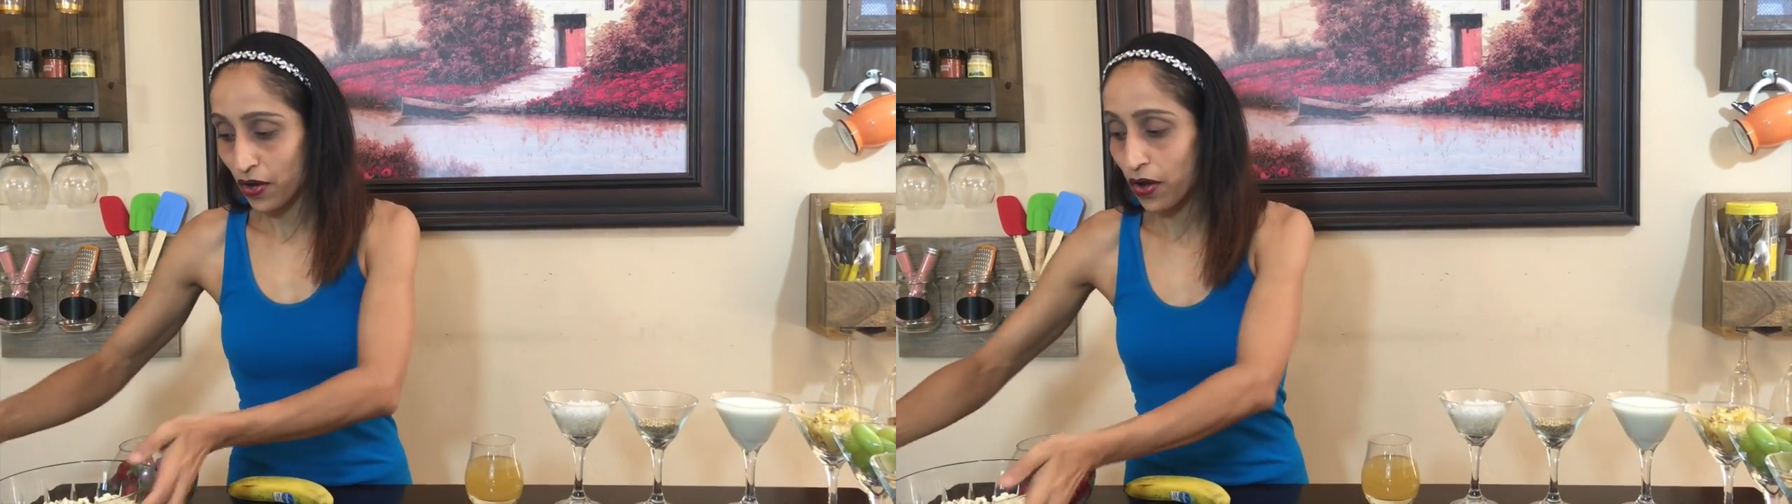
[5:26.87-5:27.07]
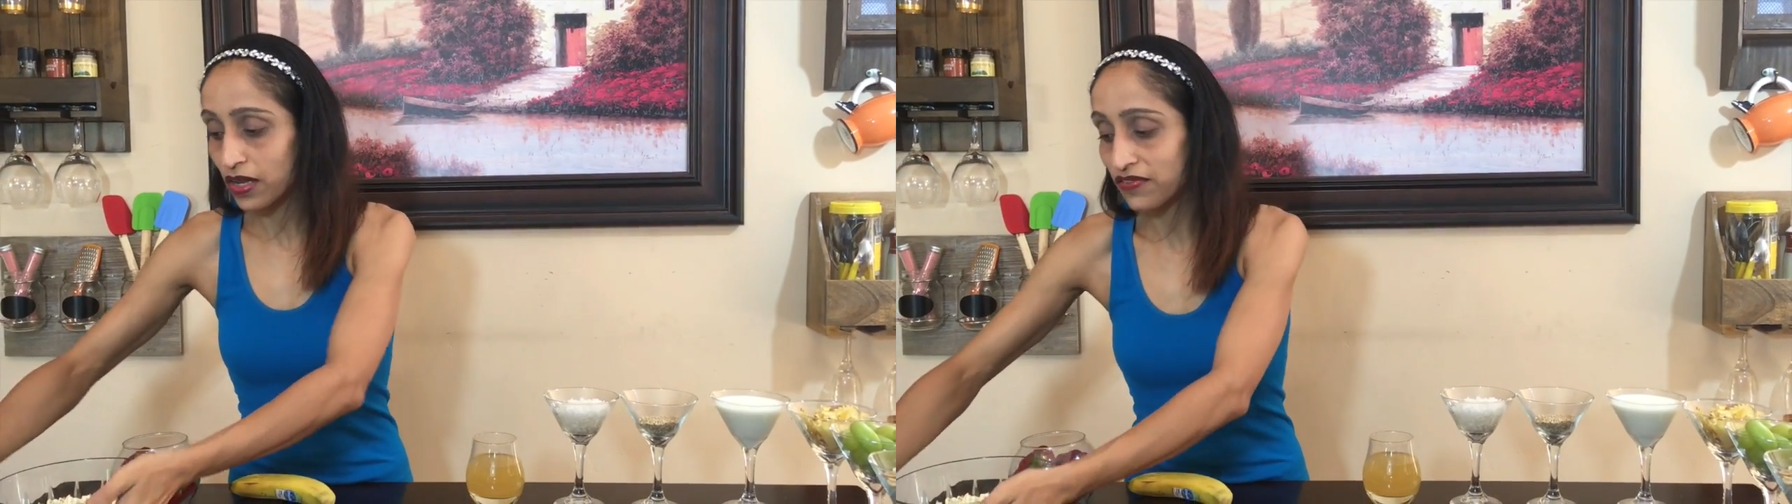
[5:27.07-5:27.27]

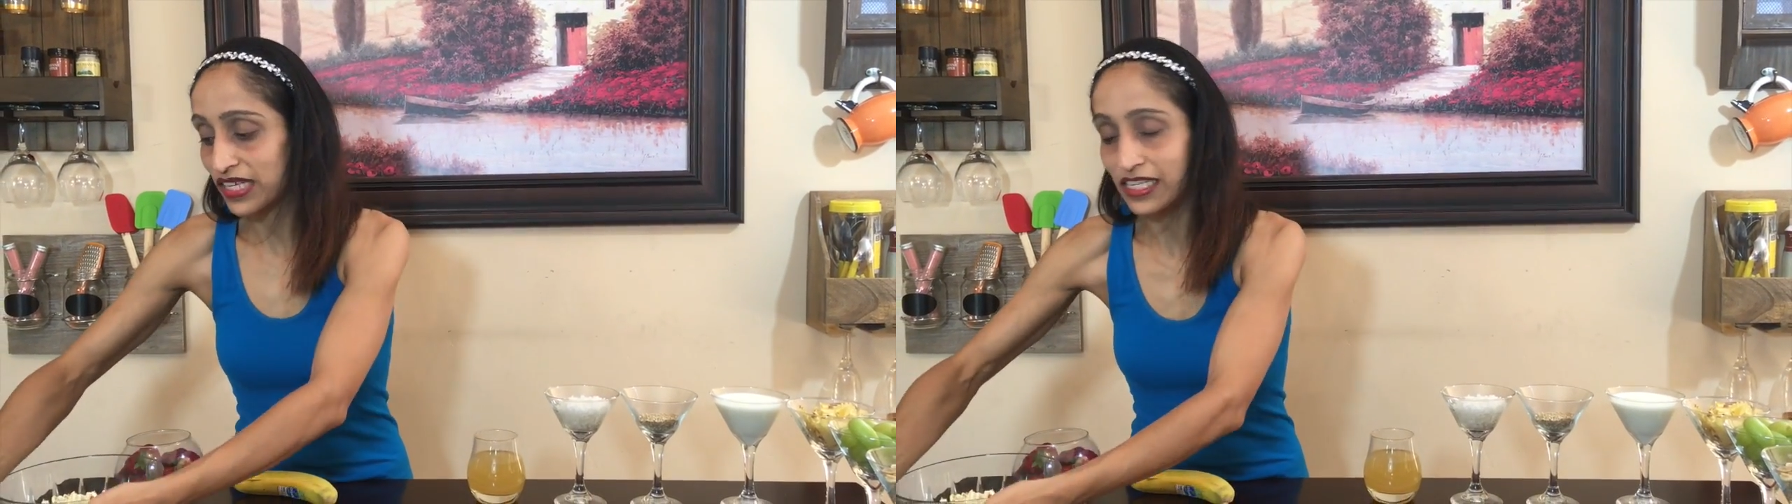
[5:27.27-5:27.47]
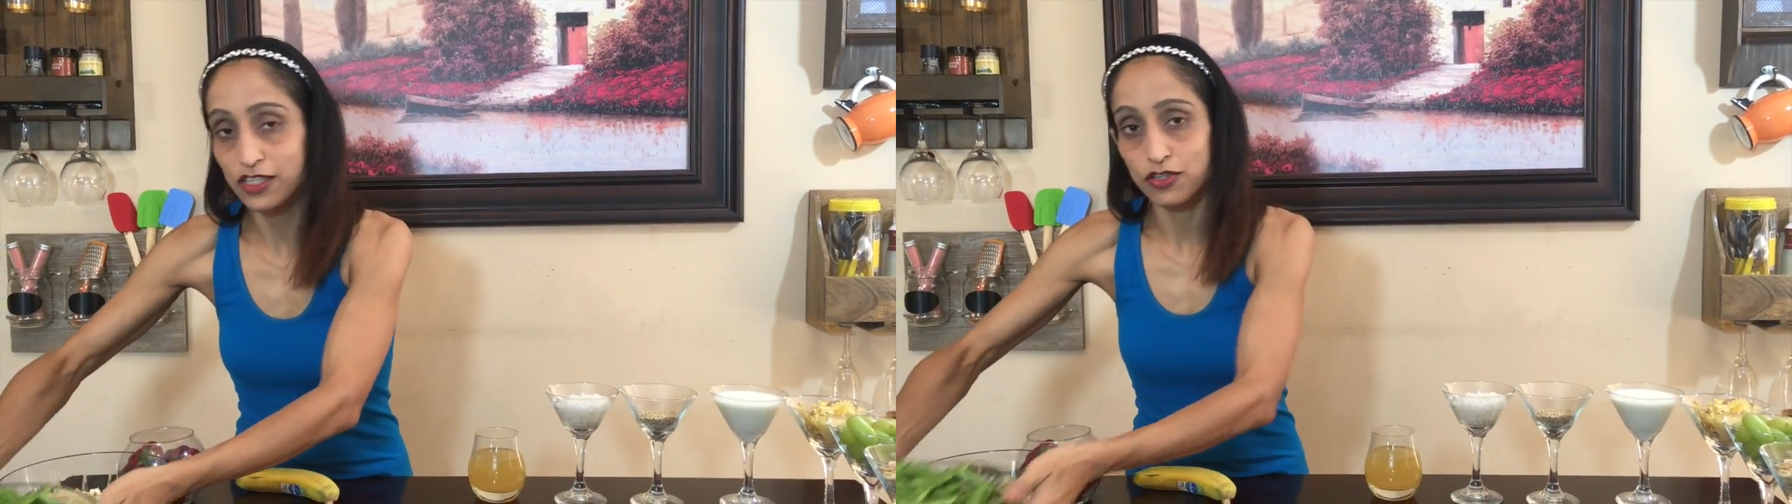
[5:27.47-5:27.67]
All of
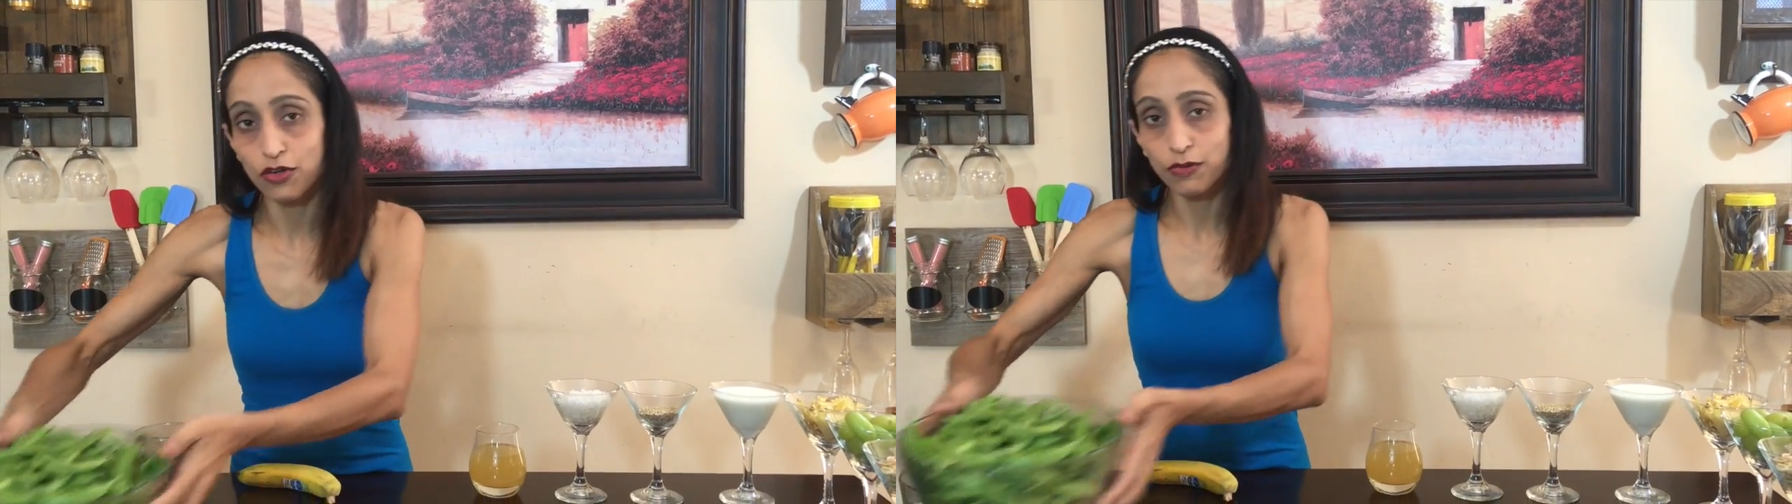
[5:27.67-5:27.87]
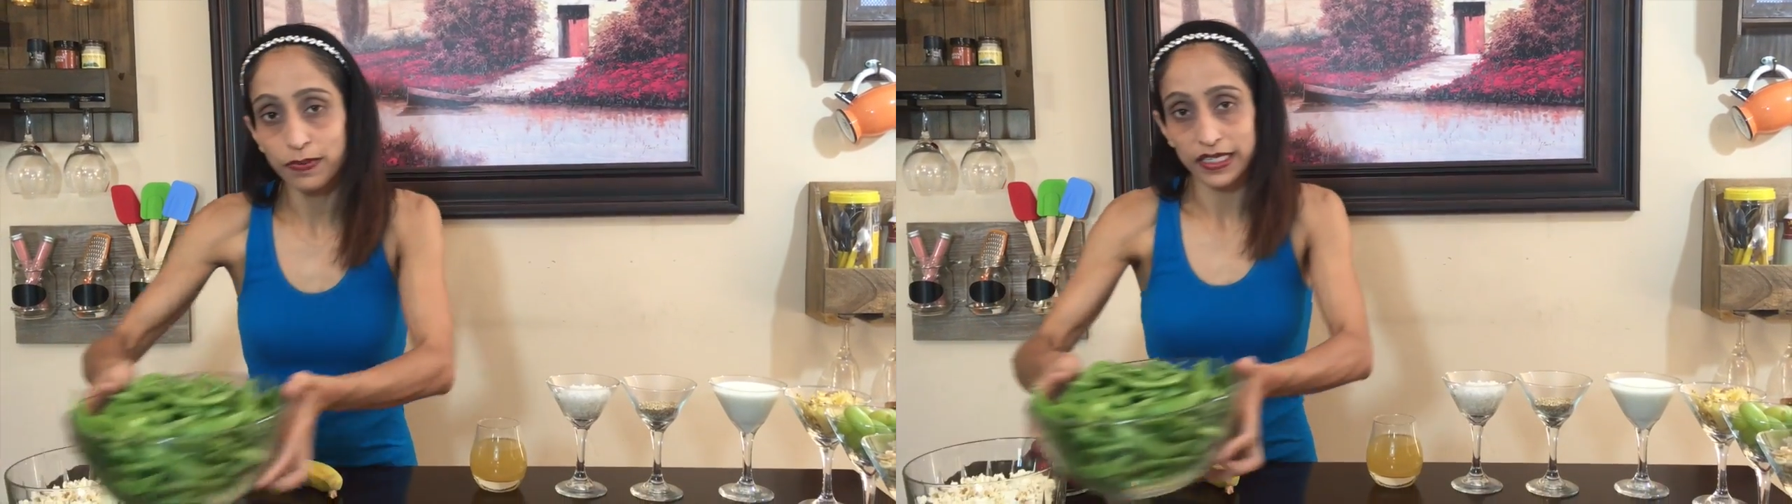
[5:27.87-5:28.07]
these
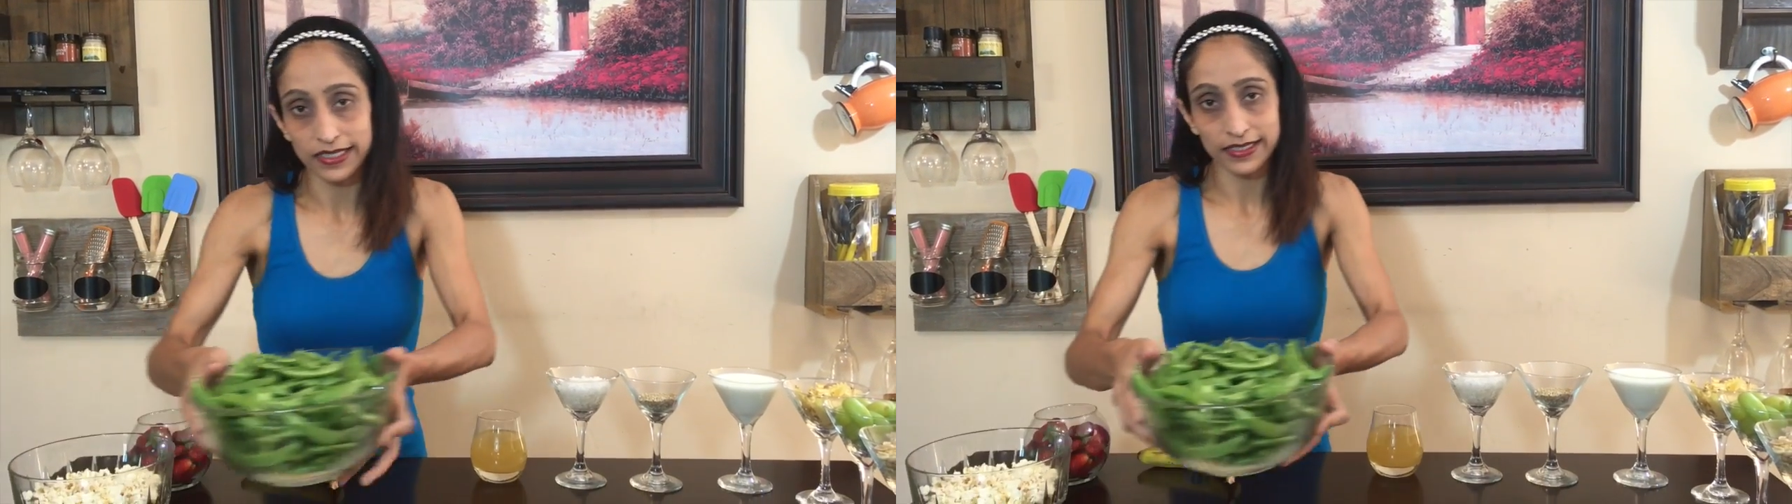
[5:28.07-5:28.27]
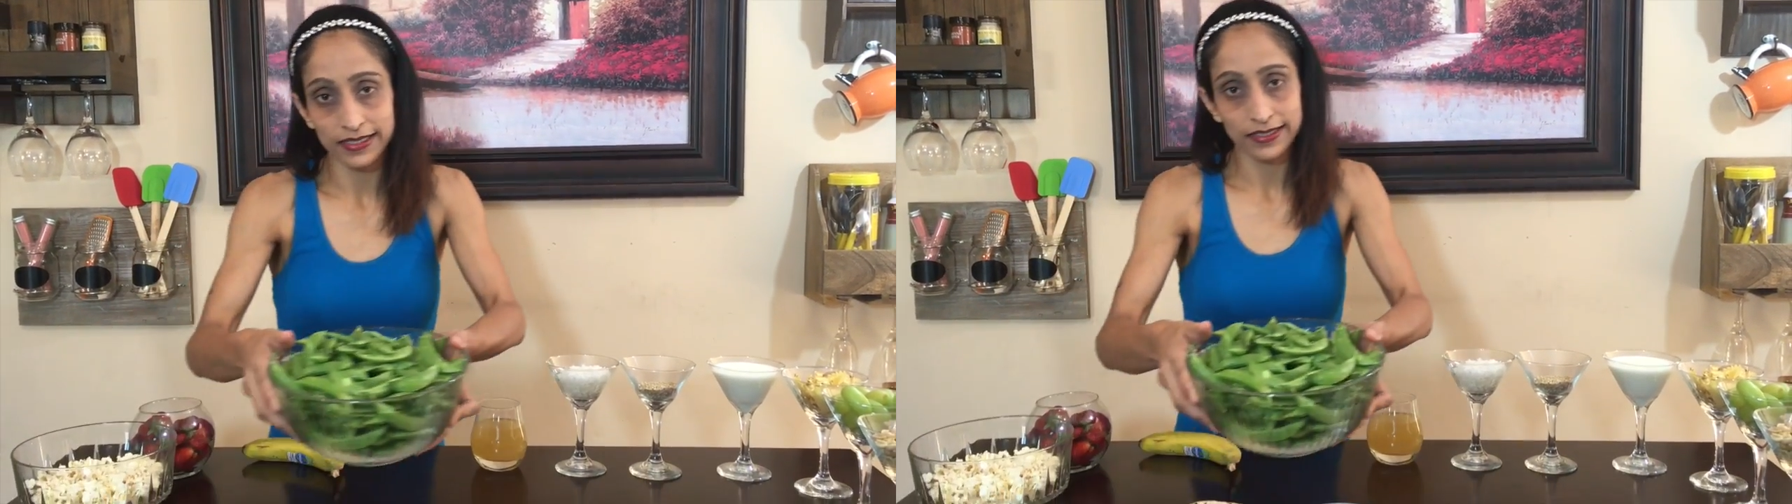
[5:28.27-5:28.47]
snow
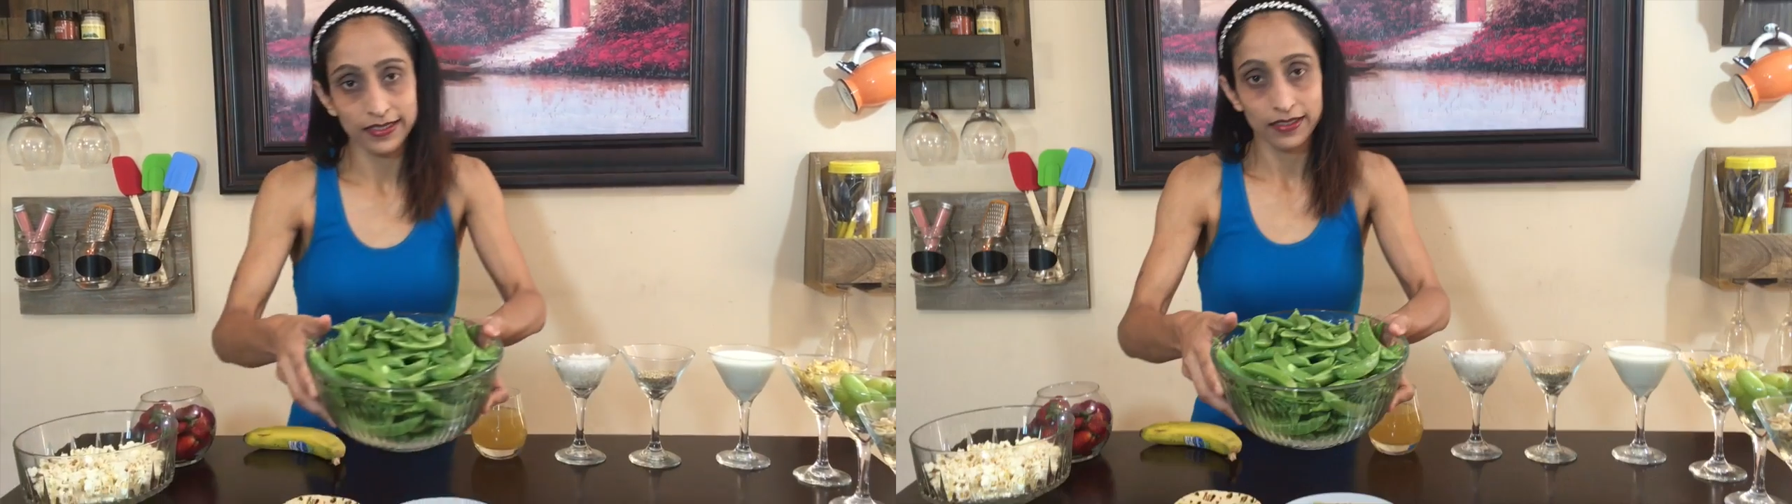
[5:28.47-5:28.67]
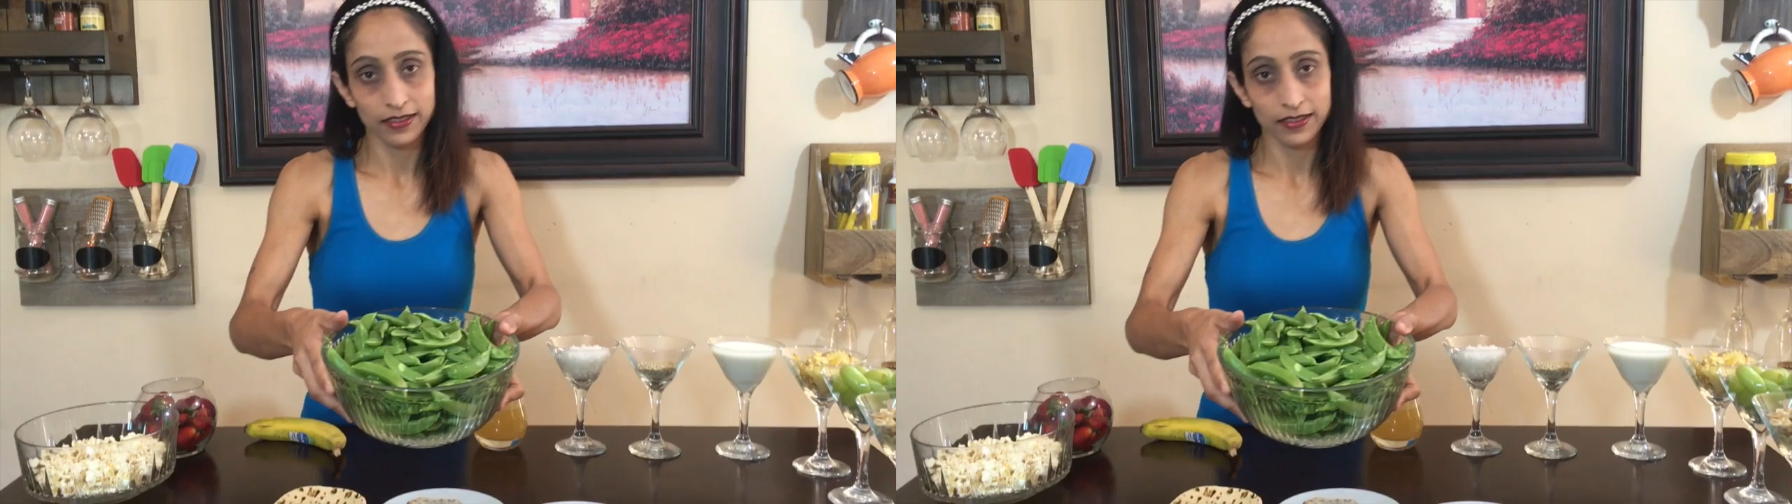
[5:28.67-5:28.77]
peas,